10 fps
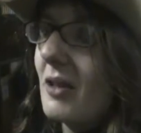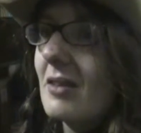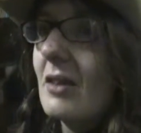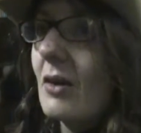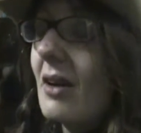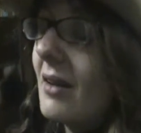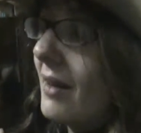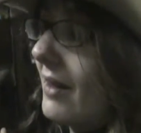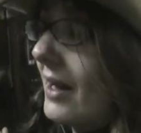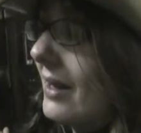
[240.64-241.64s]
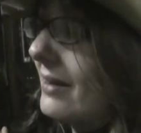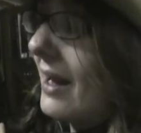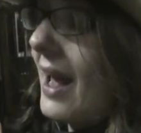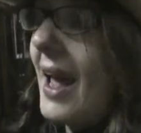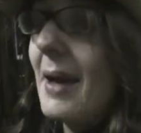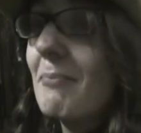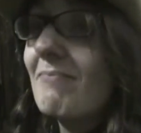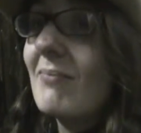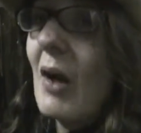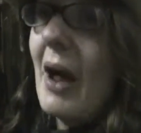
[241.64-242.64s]
opens the door and then they can say, hey,
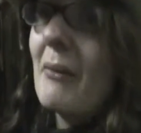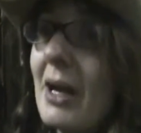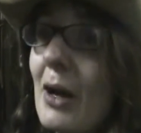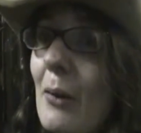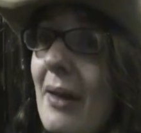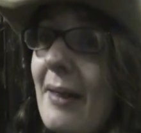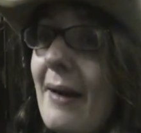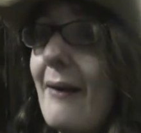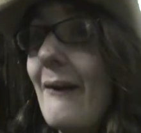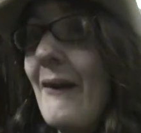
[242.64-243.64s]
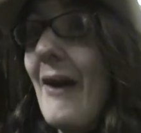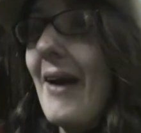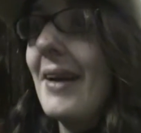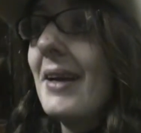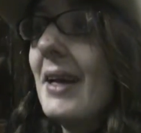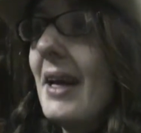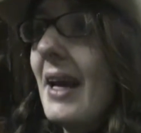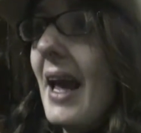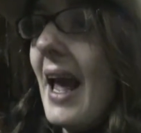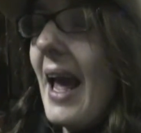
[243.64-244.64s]
do I want to go in there or not?
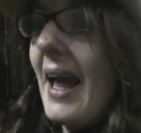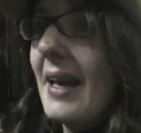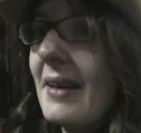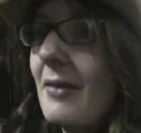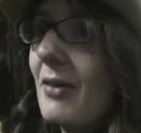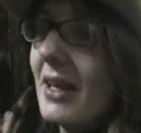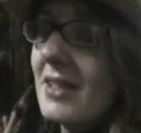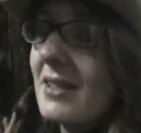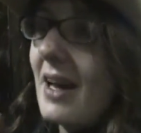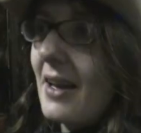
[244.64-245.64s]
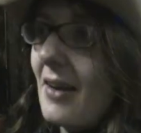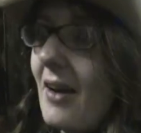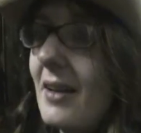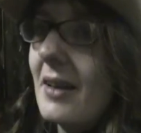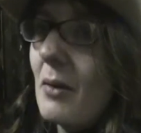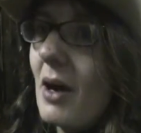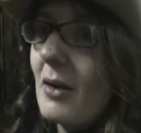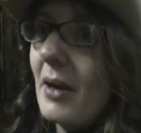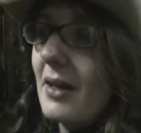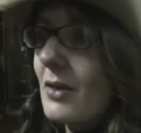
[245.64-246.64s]
And if they decide not, they
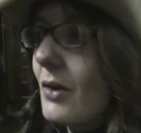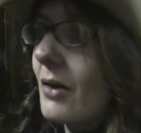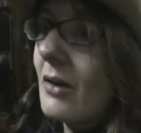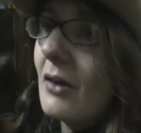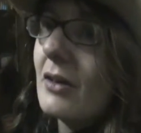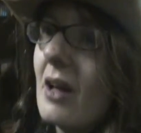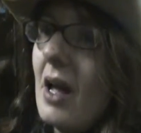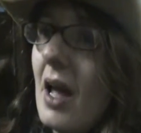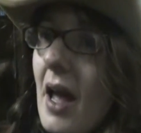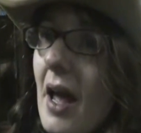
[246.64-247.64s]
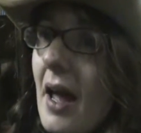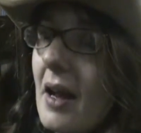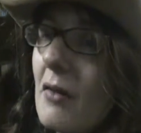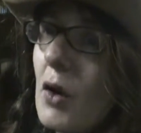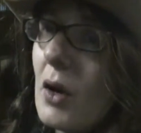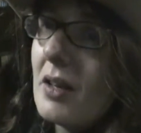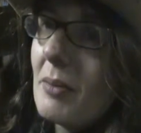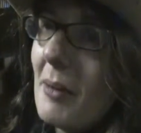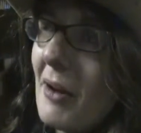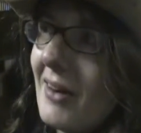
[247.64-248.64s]
walk away and the door will close. And of
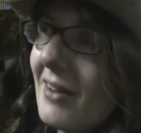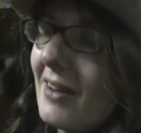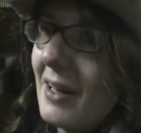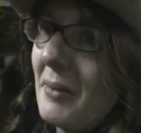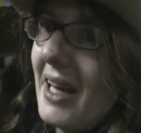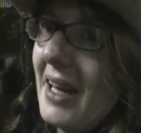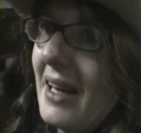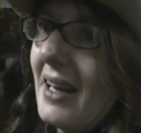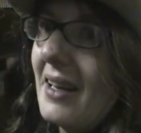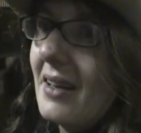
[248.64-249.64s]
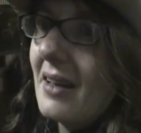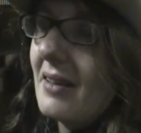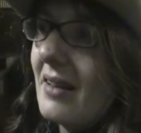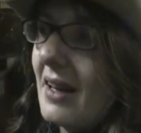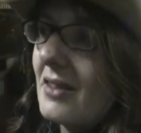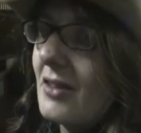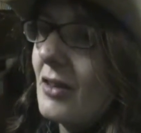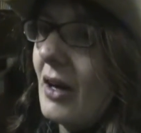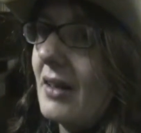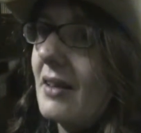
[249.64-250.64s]
course, my barn's not going to be heated because that's
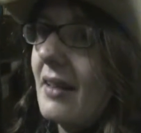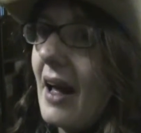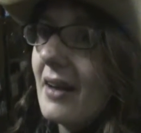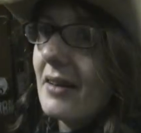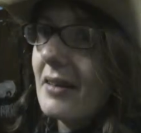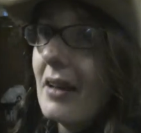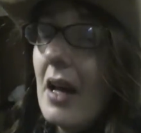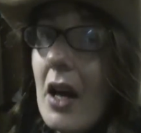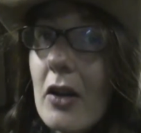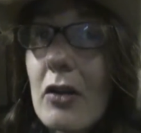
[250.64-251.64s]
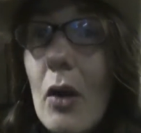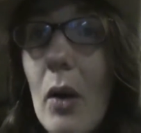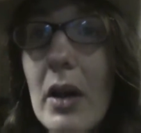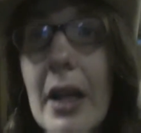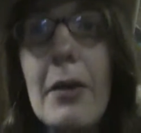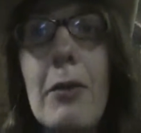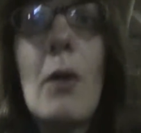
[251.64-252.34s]
just crazy. That is solely